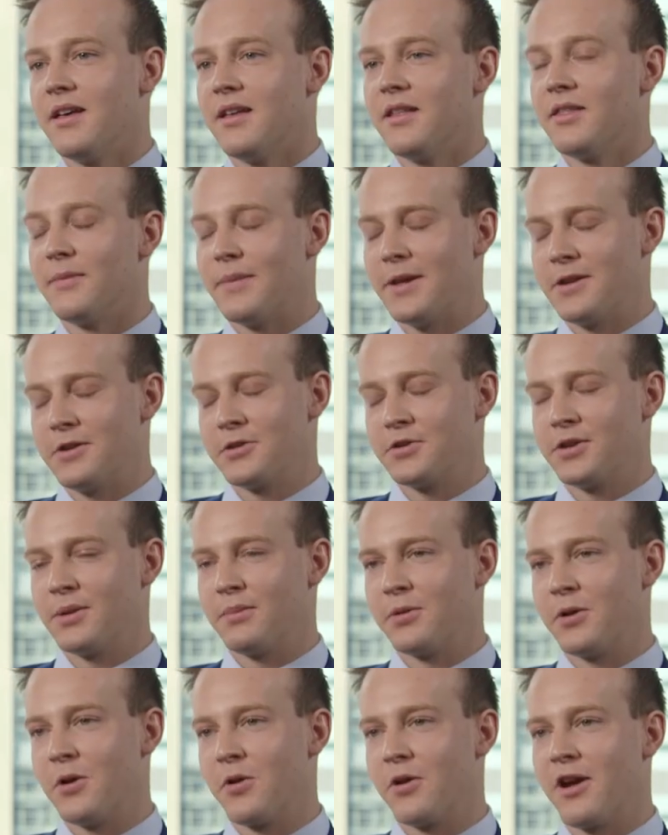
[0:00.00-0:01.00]
The mentorship
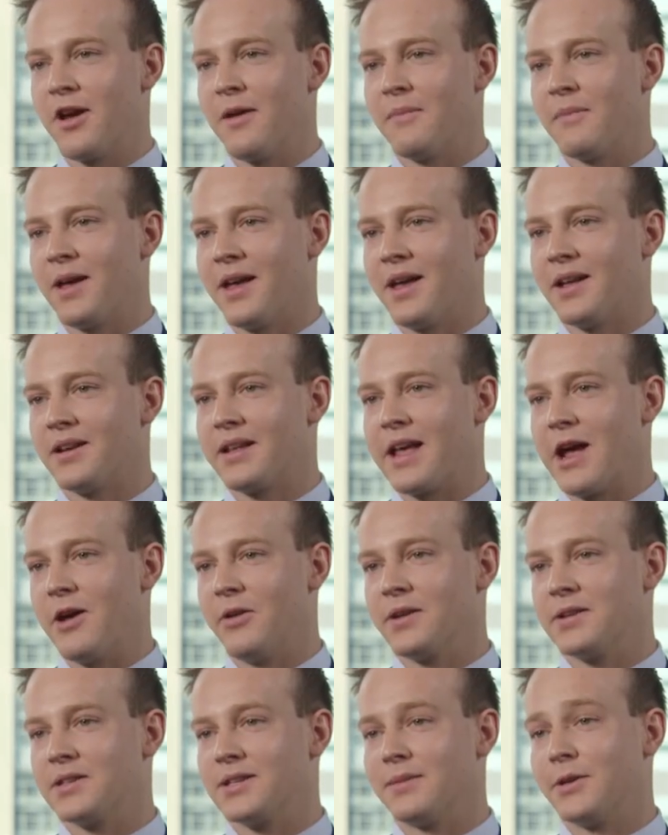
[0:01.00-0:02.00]
program at
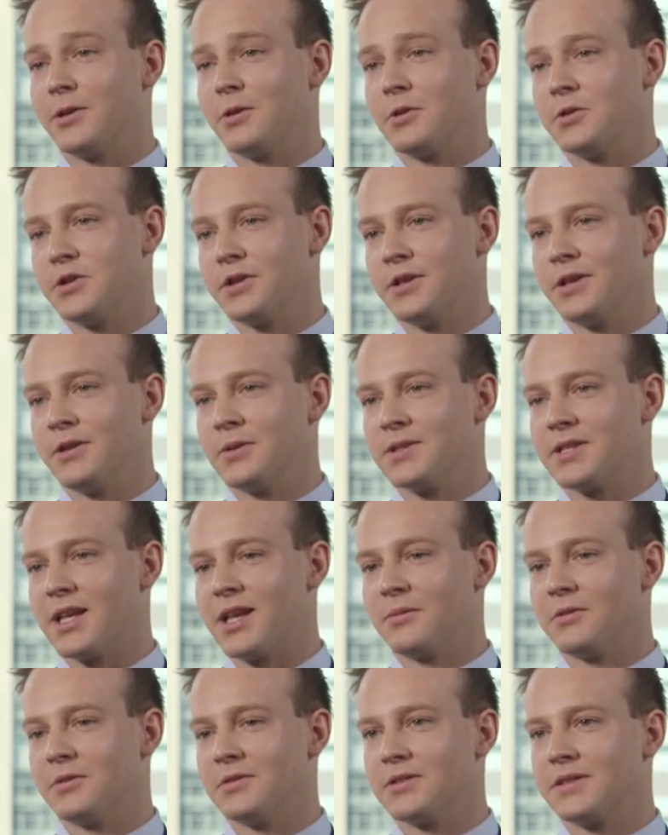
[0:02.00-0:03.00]
Gowling WLG was
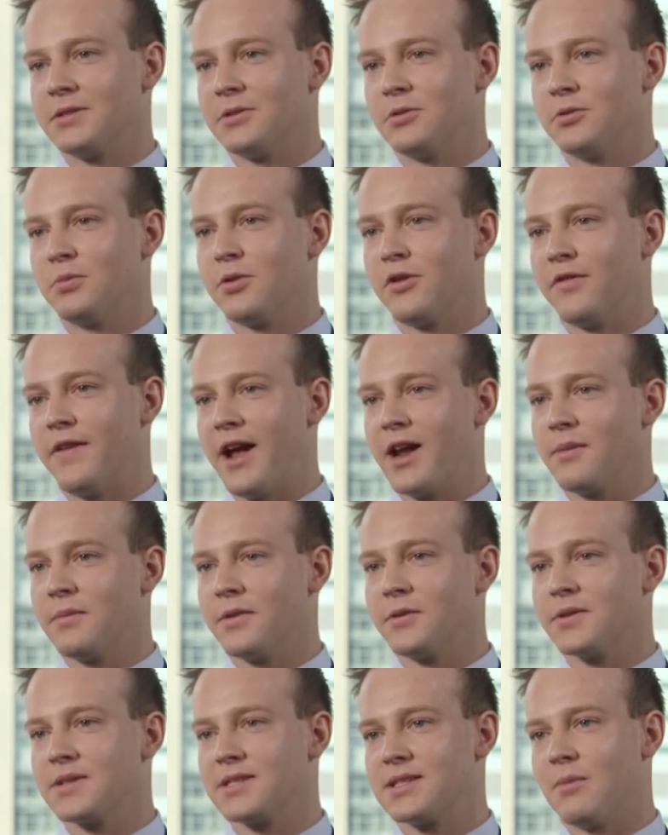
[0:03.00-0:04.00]
able to provide me
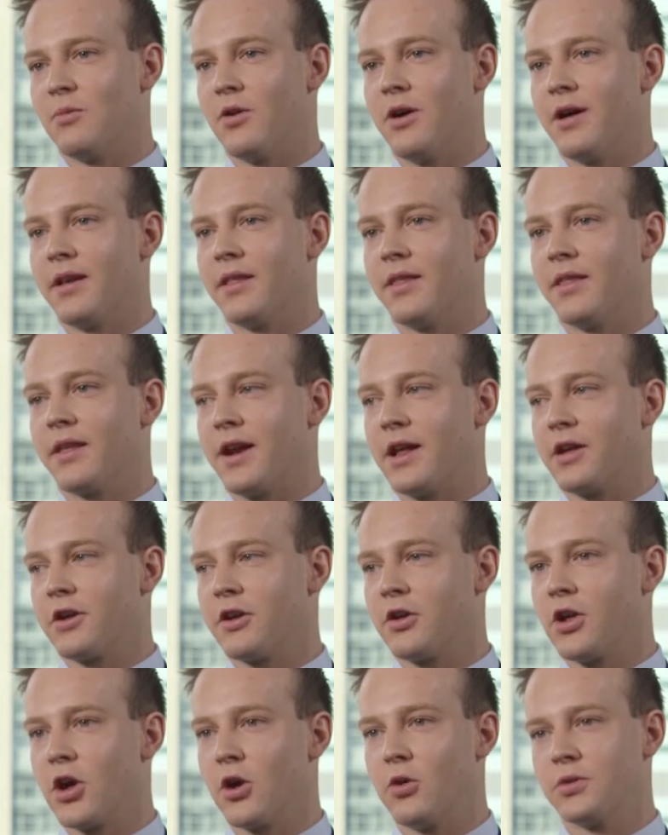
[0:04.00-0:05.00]
with someone that I
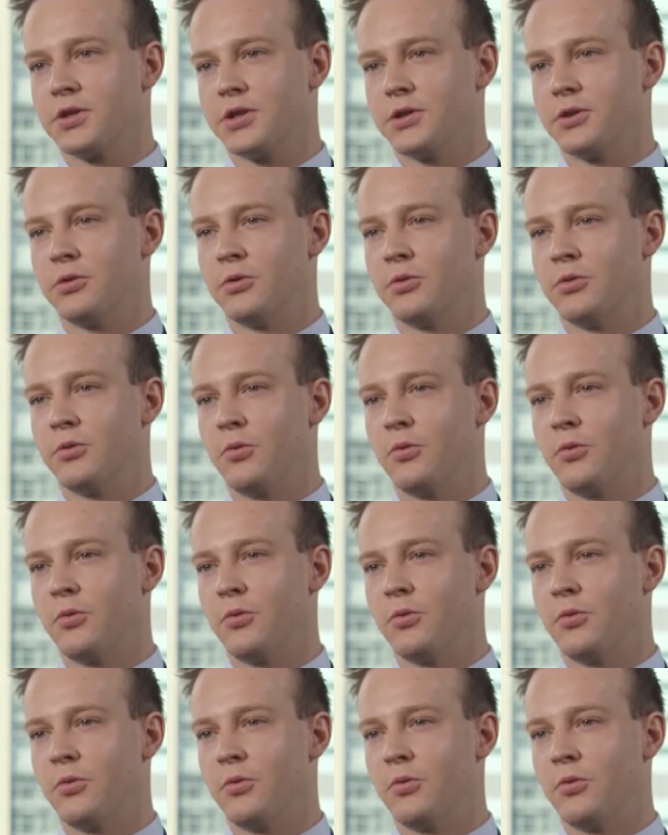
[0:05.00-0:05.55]
could go to